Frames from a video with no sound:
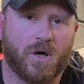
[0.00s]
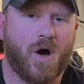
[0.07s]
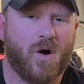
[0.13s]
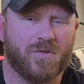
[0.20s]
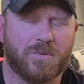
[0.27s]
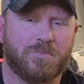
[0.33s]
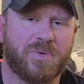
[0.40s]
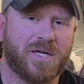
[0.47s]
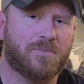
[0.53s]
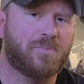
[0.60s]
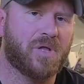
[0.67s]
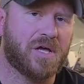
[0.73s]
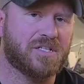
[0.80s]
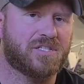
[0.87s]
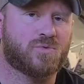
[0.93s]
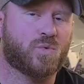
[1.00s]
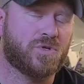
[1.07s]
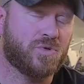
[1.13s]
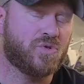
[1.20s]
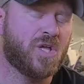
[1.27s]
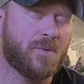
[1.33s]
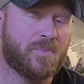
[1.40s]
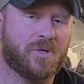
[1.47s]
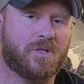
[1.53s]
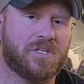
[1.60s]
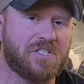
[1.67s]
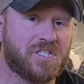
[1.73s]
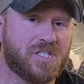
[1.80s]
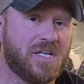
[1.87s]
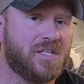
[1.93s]
all the big places where you typically
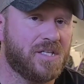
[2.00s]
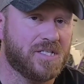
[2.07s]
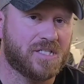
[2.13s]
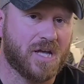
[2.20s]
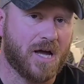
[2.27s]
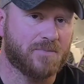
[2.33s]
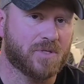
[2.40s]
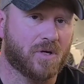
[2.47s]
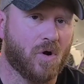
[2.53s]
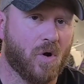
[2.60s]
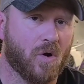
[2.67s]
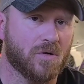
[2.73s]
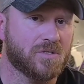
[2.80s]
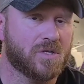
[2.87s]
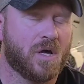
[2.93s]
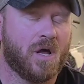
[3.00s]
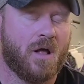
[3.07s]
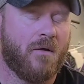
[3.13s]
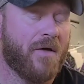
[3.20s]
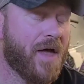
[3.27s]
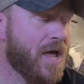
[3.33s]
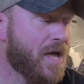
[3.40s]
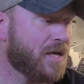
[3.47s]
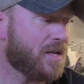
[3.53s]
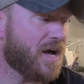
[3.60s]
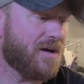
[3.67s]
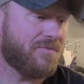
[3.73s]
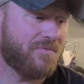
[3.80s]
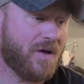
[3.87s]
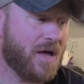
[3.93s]
see these types of cars. And
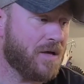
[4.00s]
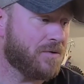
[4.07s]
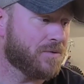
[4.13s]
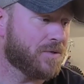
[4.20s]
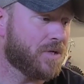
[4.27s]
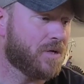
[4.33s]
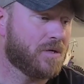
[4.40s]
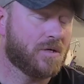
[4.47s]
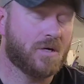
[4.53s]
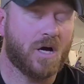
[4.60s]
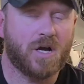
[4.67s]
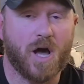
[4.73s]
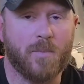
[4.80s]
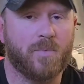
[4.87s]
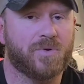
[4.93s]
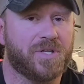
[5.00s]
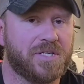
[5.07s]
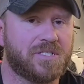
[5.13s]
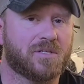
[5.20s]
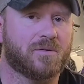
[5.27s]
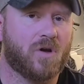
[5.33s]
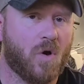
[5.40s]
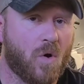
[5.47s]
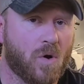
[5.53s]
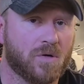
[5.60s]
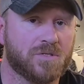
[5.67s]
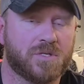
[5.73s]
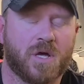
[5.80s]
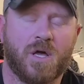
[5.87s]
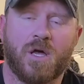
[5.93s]
I found a couple decent
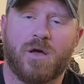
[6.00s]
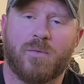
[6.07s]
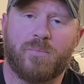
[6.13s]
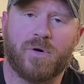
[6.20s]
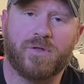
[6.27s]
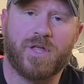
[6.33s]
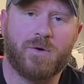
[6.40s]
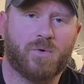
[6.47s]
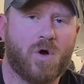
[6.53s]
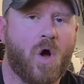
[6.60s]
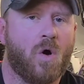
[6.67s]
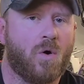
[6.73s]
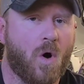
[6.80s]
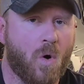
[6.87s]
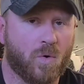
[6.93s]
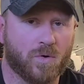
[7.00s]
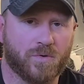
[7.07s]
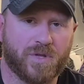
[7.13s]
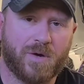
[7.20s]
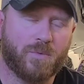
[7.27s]
cars, but they were all older.